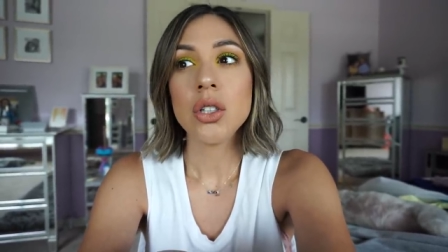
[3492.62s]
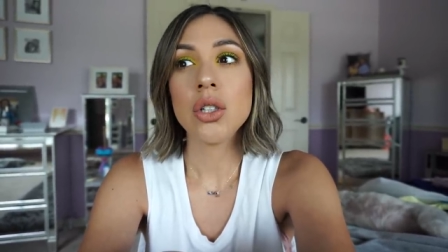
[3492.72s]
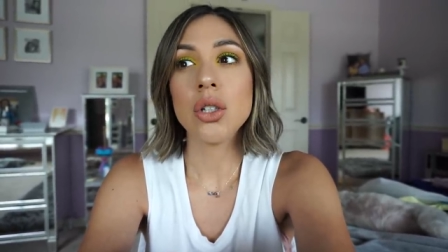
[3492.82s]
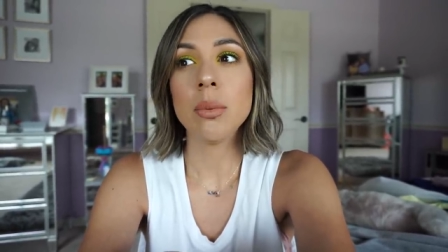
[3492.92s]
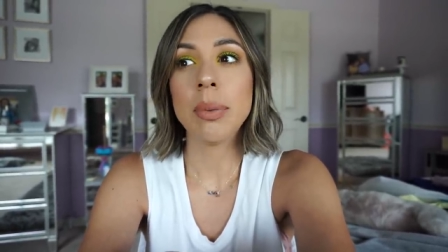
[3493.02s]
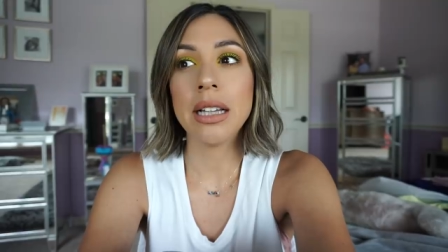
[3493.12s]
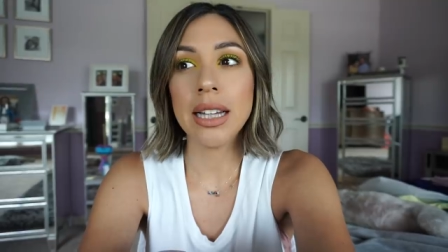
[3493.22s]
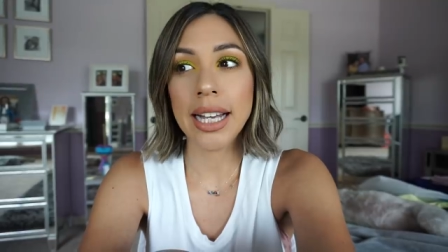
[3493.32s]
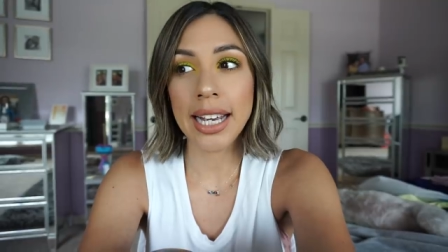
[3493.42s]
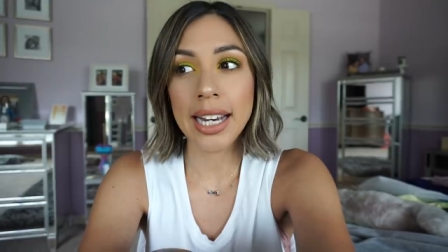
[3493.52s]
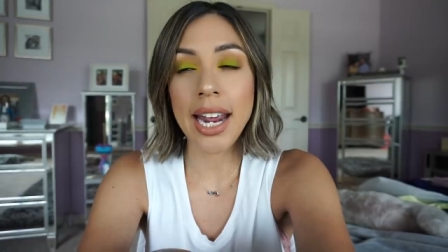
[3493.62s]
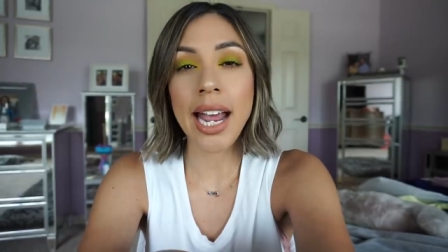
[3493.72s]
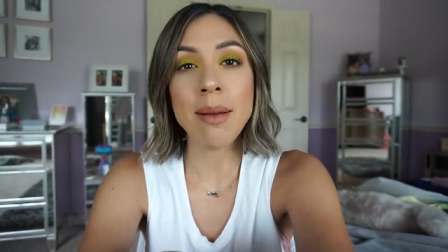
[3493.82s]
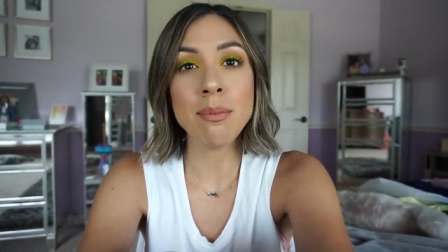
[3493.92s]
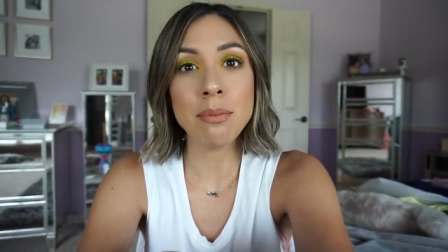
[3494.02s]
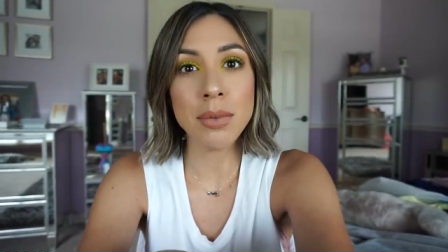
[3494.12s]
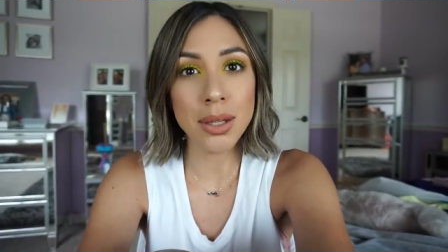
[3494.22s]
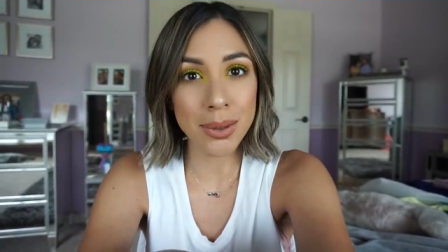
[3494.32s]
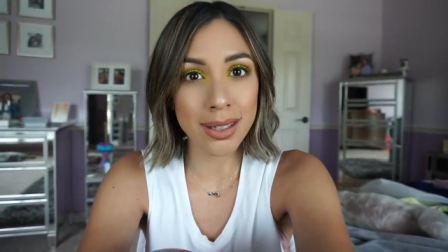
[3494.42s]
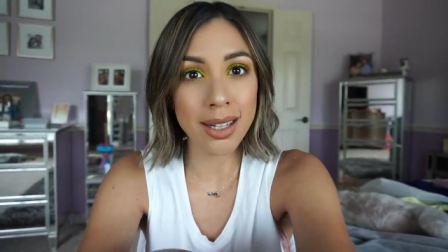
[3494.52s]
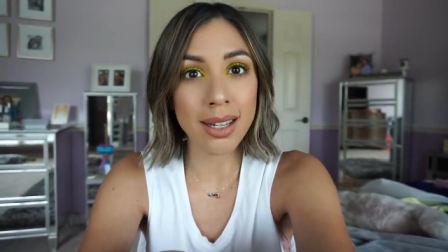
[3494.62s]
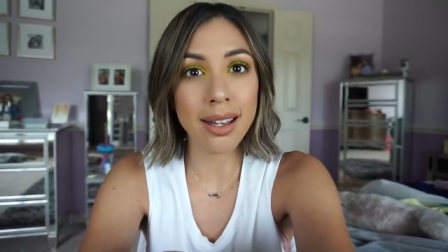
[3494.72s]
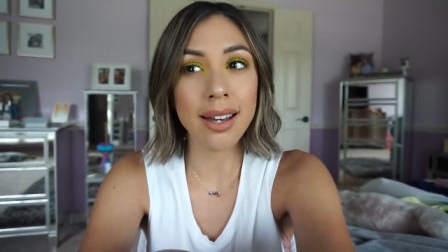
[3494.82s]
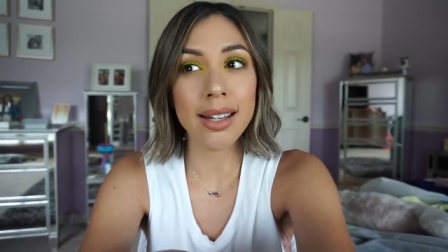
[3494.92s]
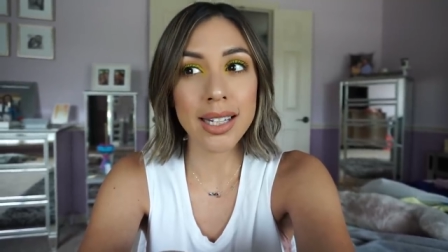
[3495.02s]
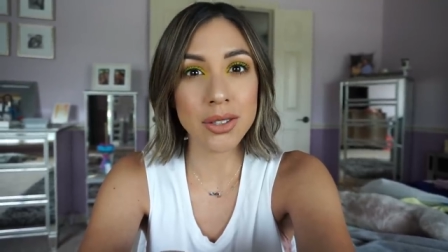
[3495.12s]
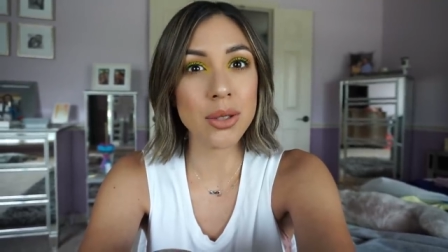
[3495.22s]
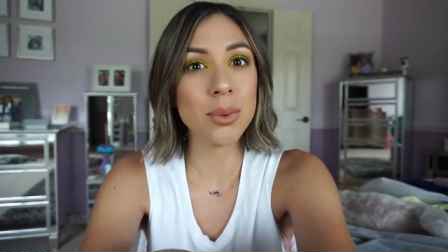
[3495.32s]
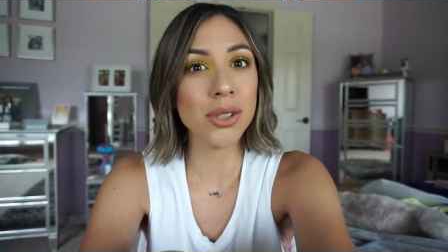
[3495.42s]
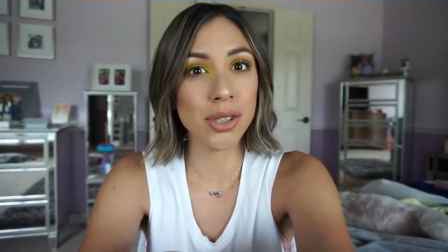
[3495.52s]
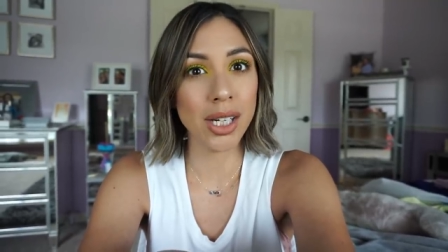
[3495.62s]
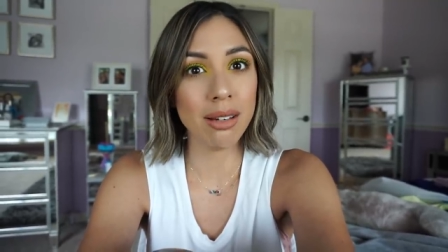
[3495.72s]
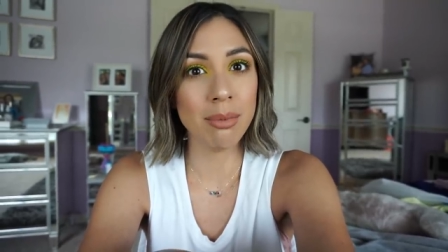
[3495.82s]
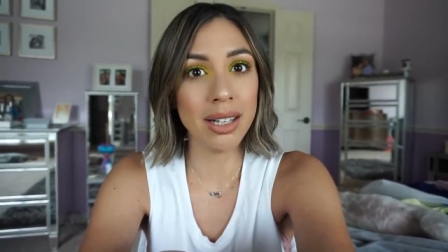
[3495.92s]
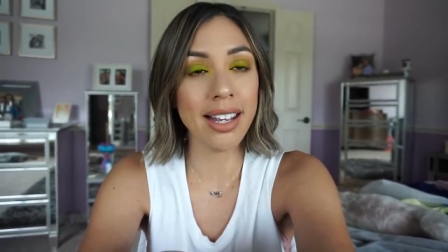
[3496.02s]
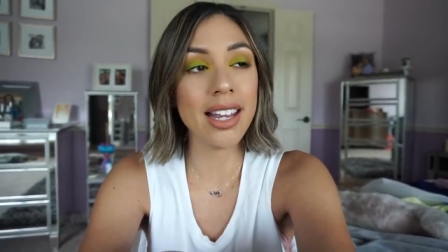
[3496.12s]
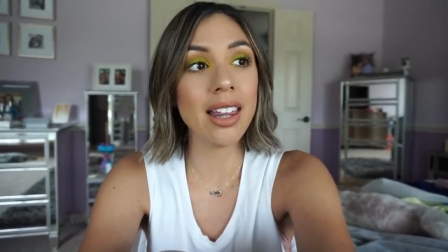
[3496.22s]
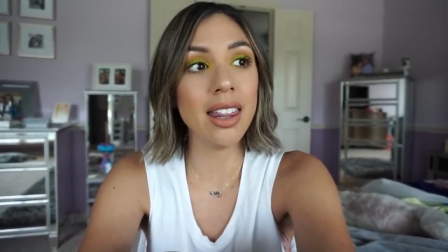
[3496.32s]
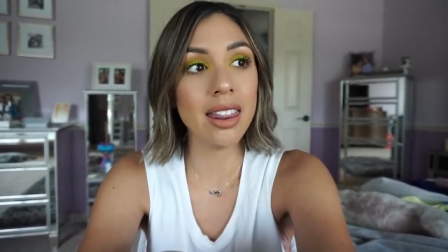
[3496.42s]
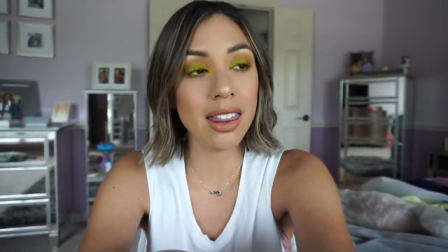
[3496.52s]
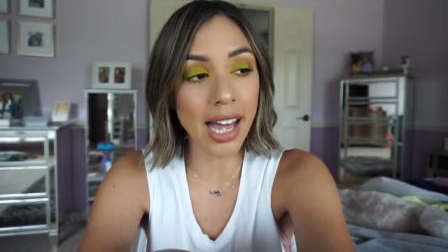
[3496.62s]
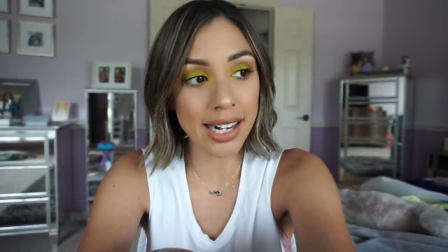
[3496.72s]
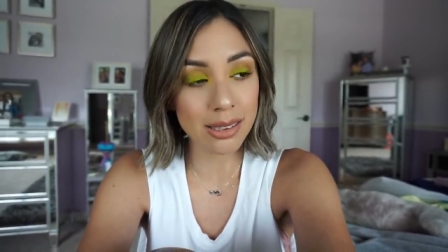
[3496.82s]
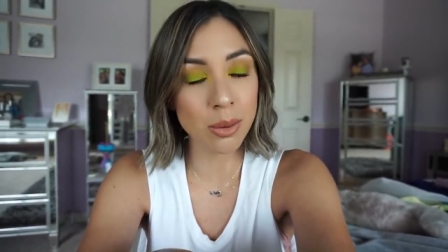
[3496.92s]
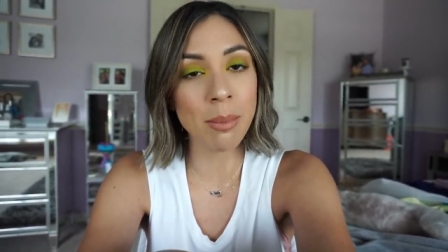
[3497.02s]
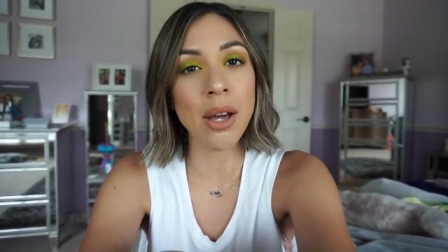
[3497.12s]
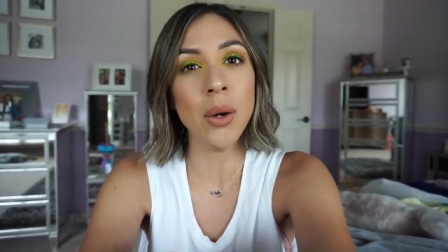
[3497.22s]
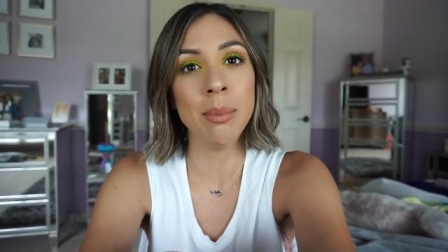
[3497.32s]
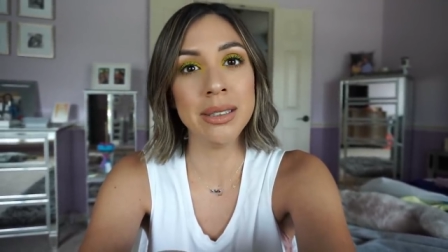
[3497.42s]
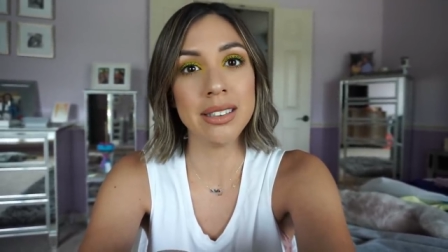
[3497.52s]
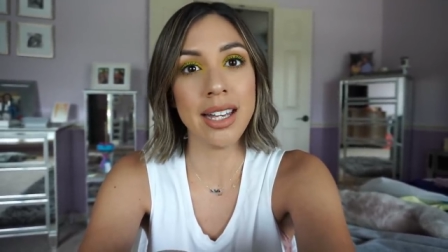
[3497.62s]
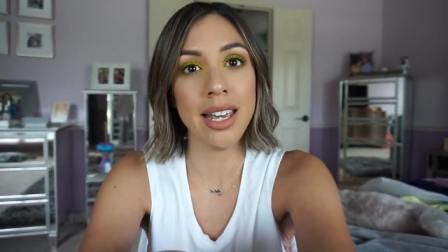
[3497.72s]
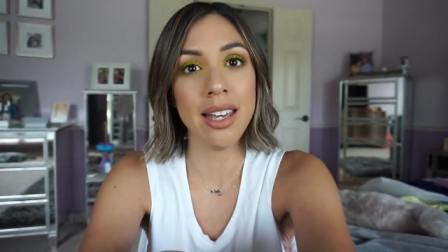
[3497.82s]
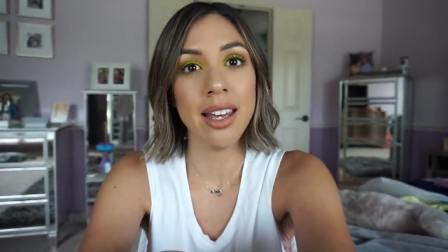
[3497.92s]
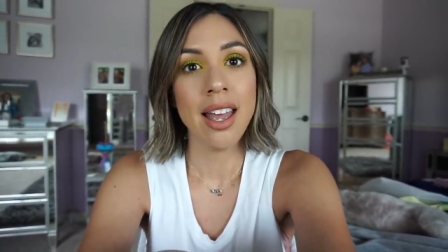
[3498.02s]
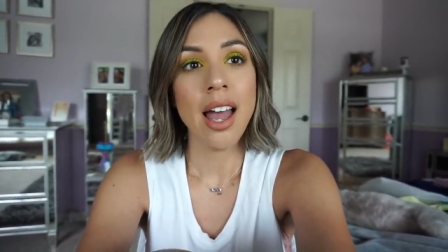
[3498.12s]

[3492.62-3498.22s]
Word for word: to plan a mutiny against your regime. Like, that is what my home was like.